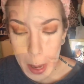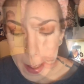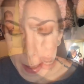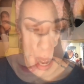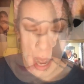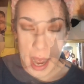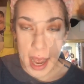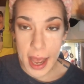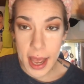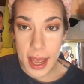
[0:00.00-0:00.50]

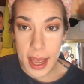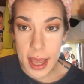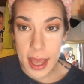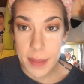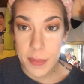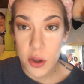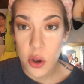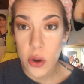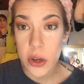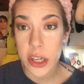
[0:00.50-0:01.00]
I
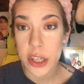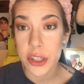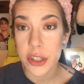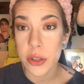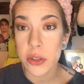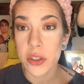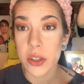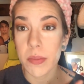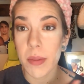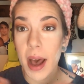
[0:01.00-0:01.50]
am going to
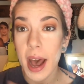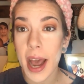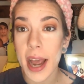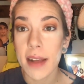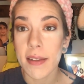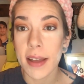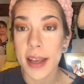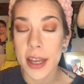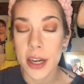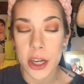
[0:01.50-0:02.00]
do some
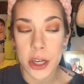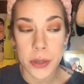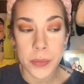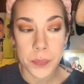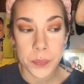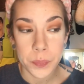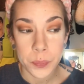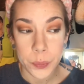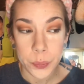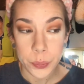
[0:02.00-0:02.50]
eyeliner
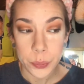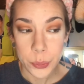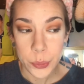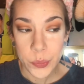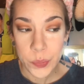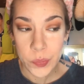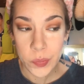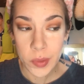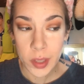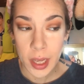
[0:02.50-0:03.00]

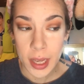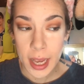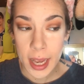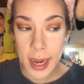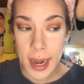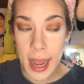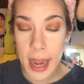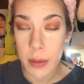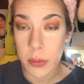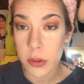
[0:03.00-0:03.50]

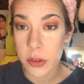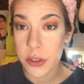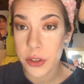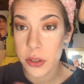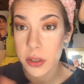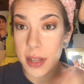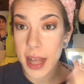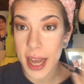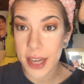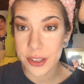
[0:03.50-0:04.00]
and I will
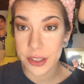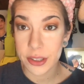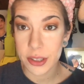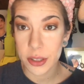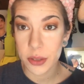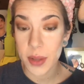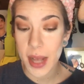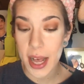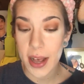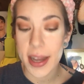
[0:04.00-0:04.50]
do lashes
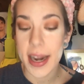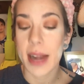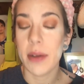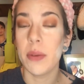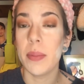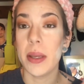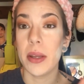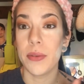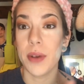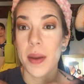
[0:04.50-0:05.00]
as well and I
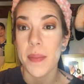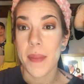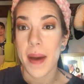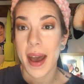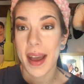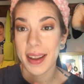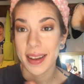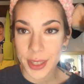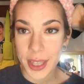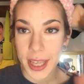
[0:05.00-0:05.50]
will be right back.